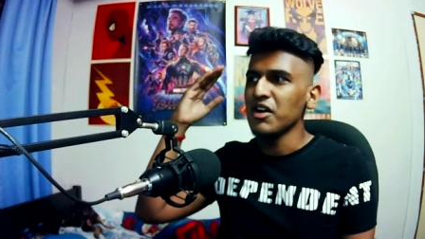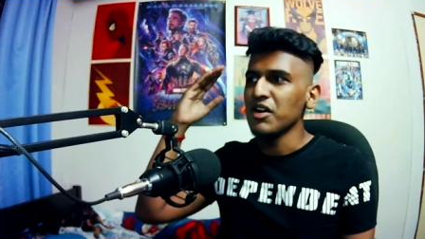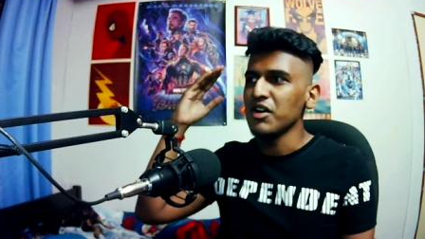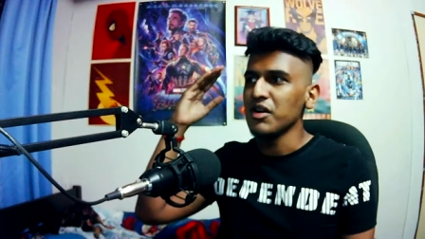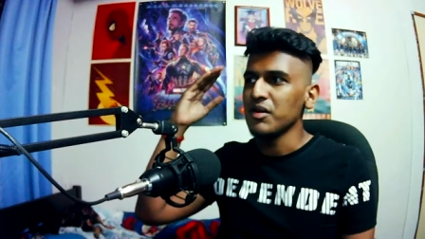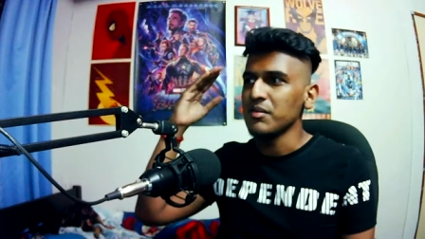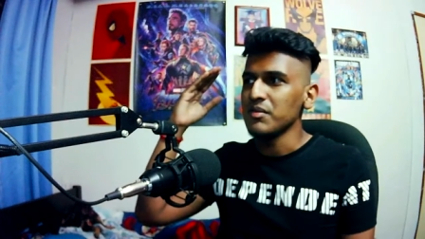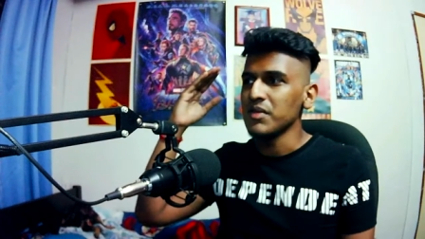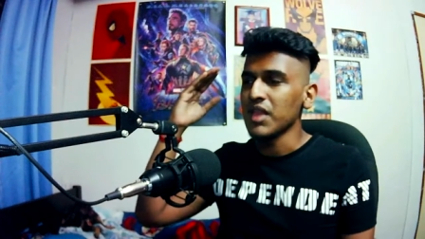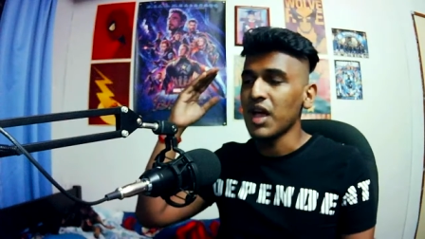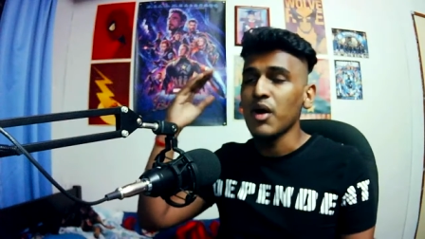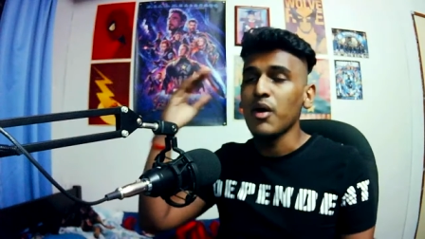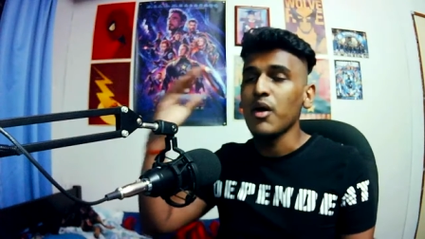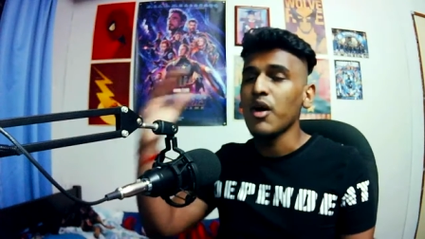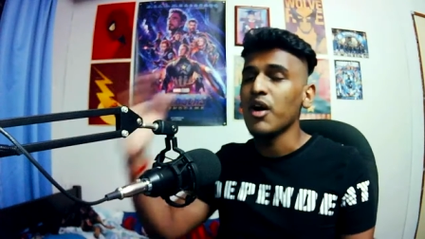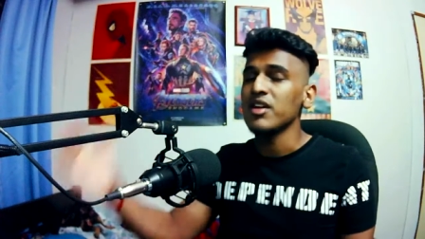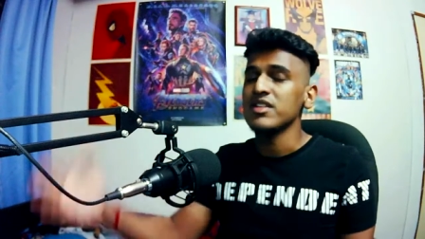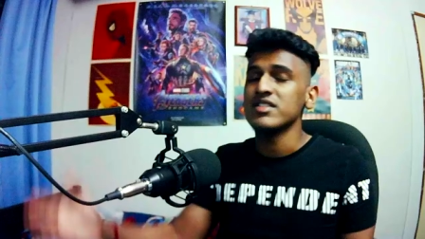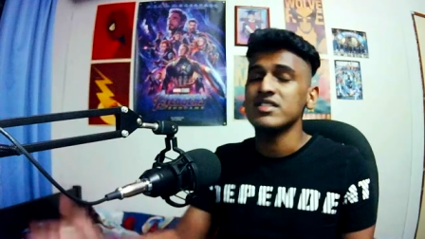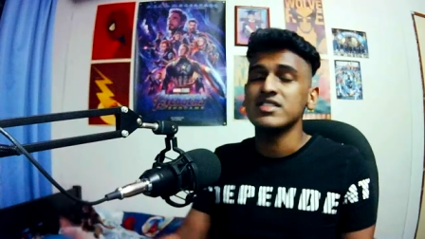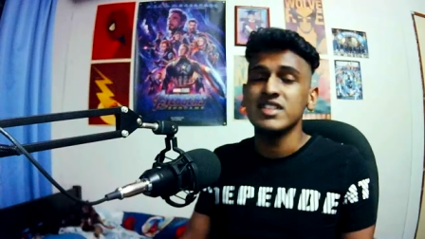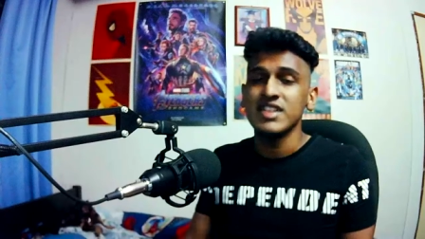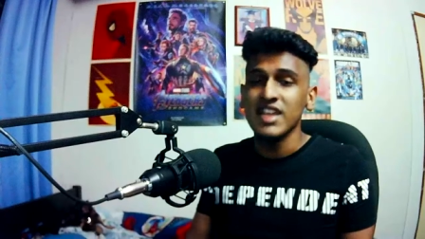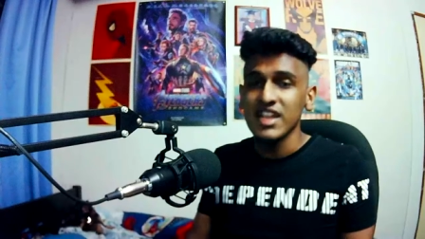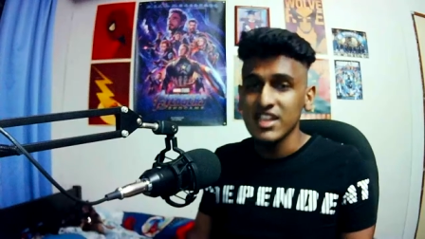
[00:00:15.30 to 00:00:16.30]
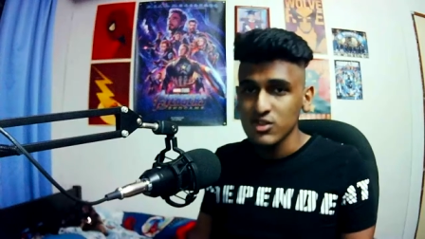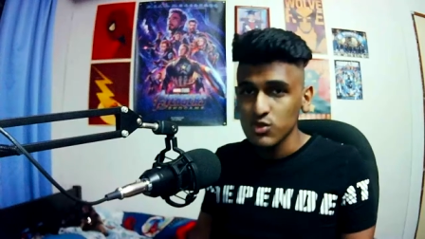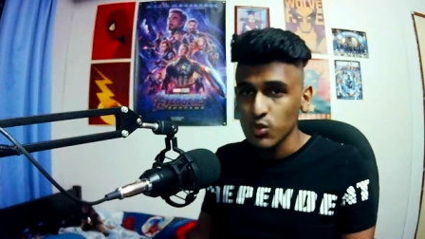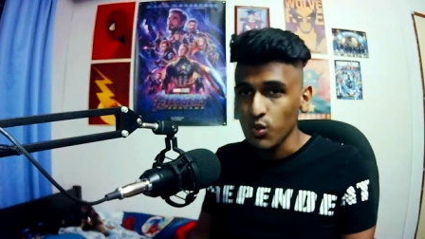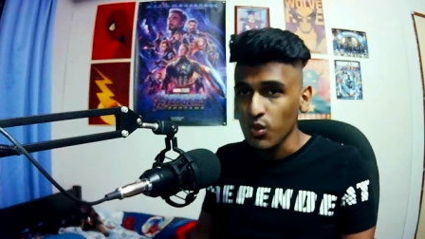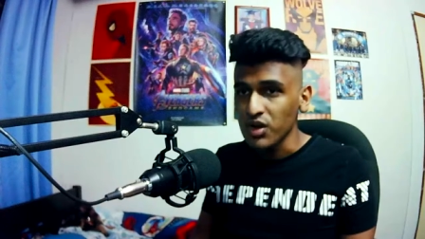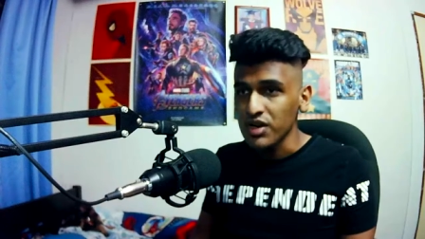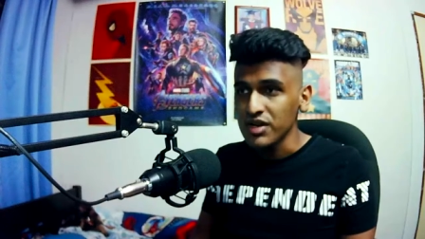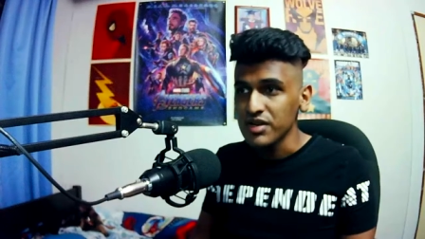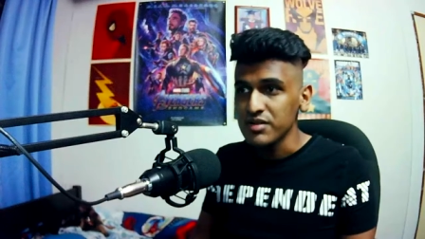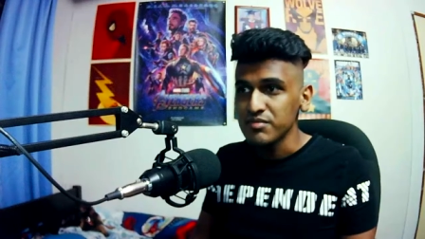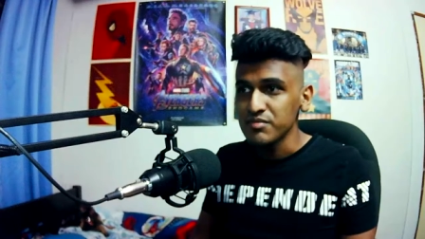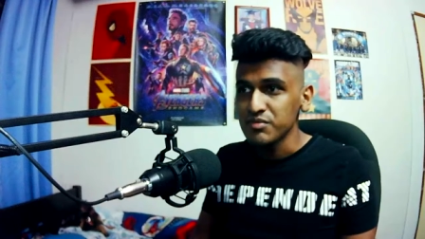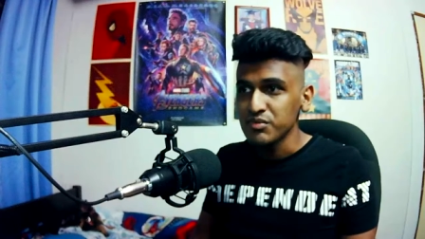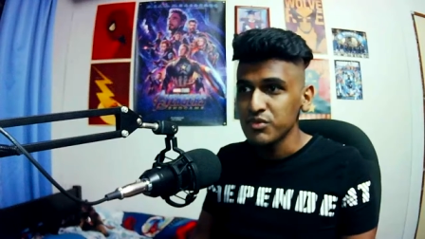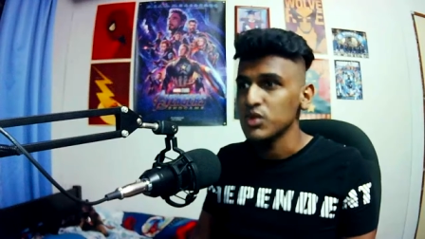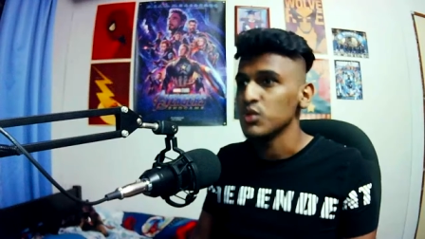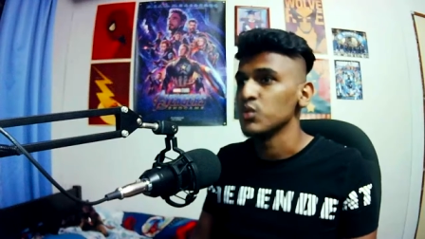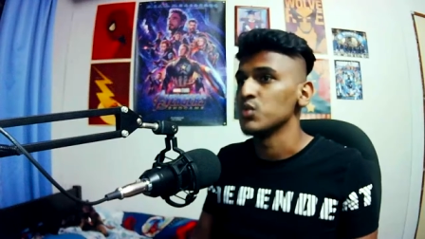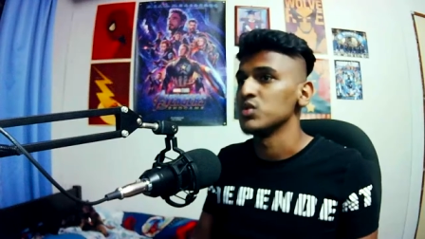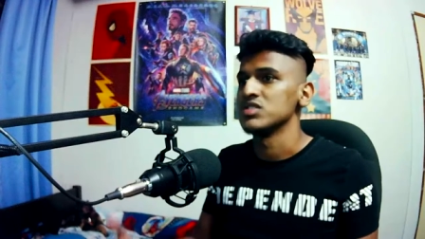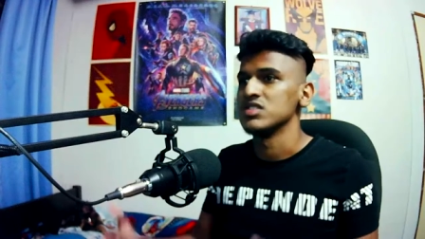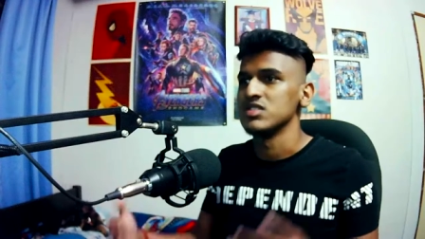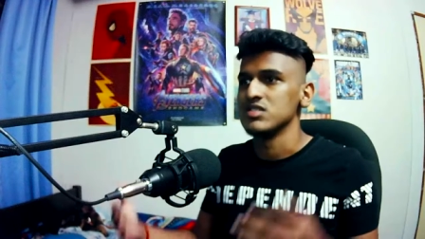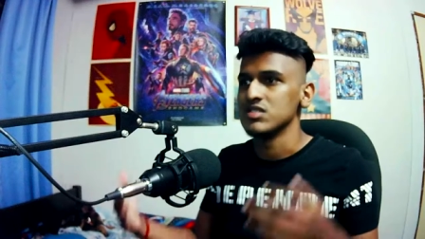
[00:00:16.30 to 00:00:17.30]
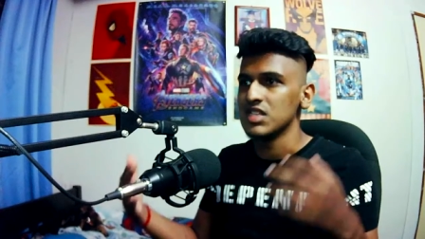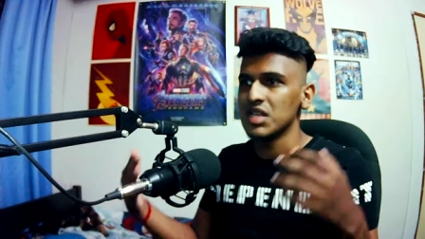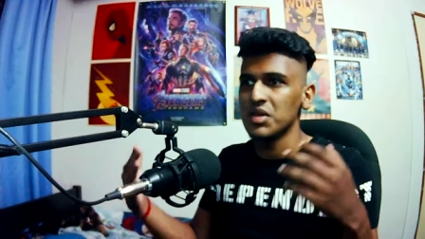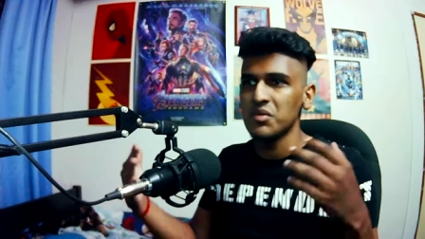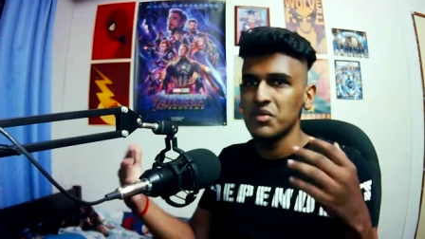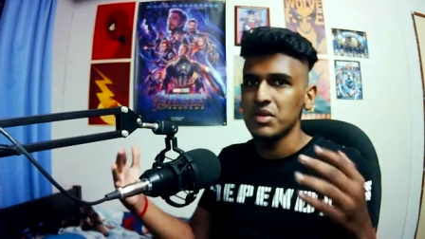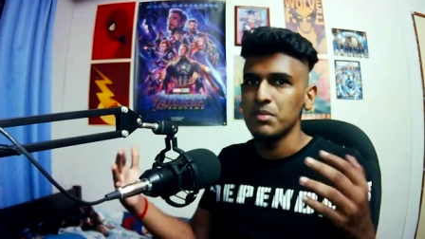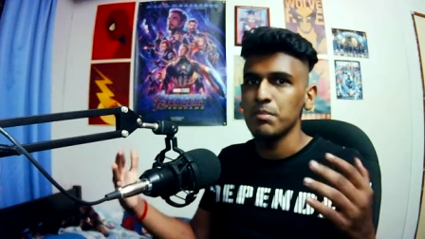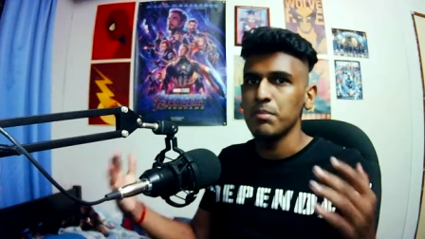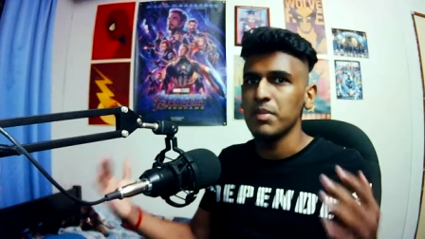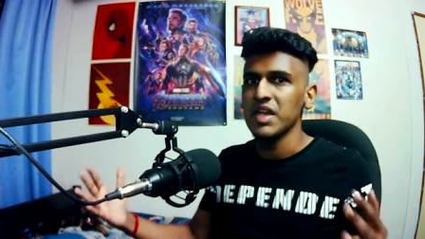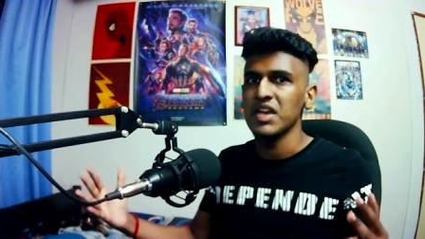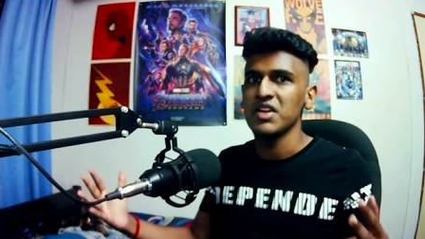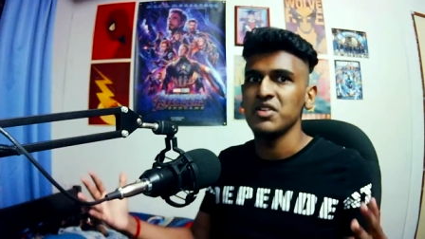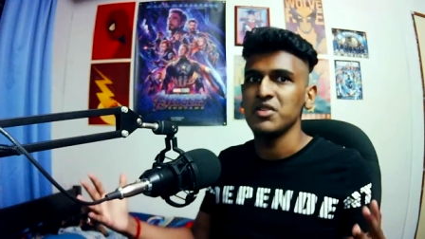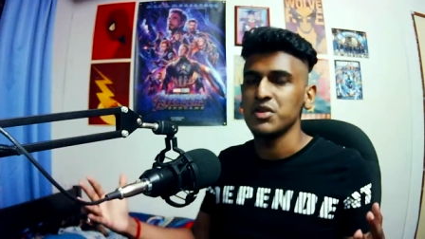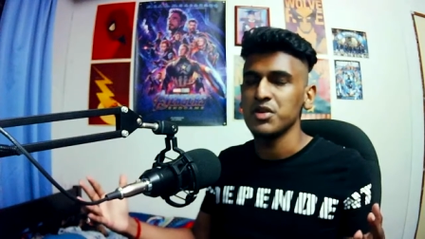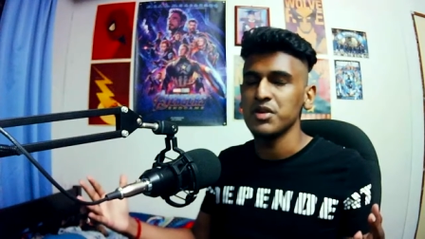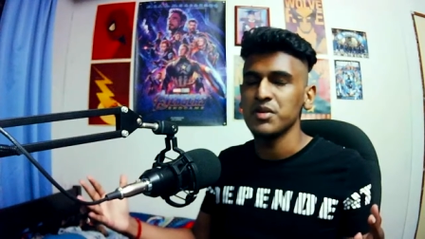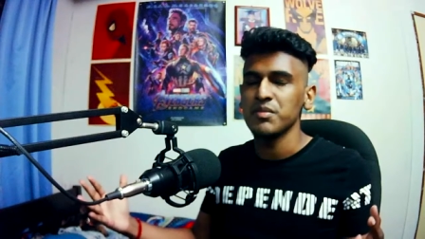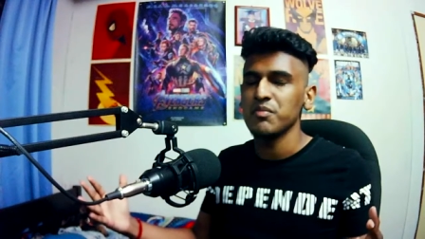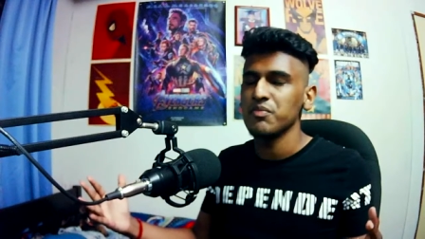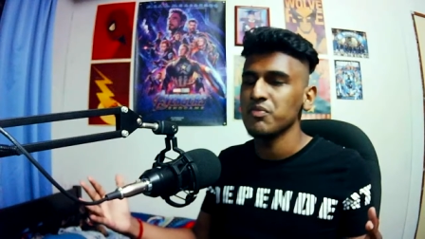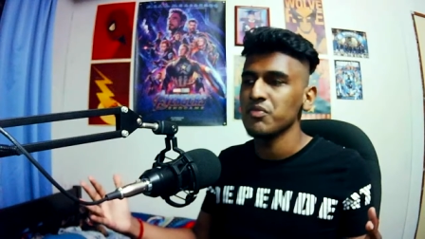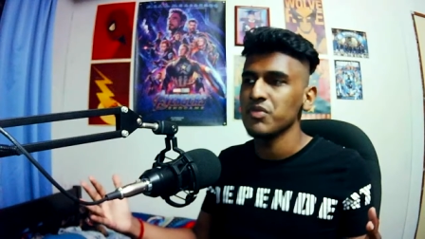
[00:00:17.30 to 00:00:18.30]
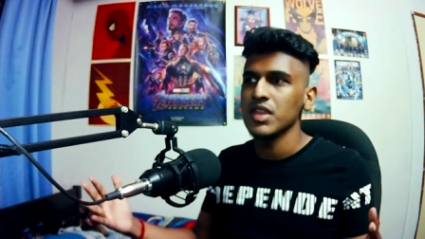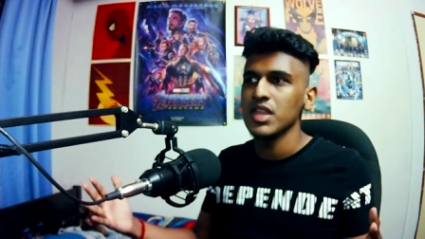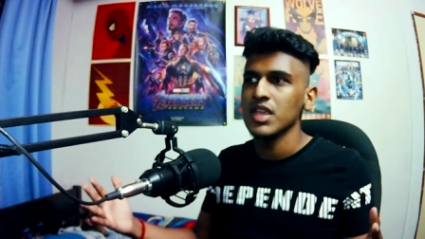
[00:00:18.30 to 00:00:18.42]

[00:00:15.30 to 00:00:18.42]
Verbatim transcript: um, now, on to the next one, which is even bigger.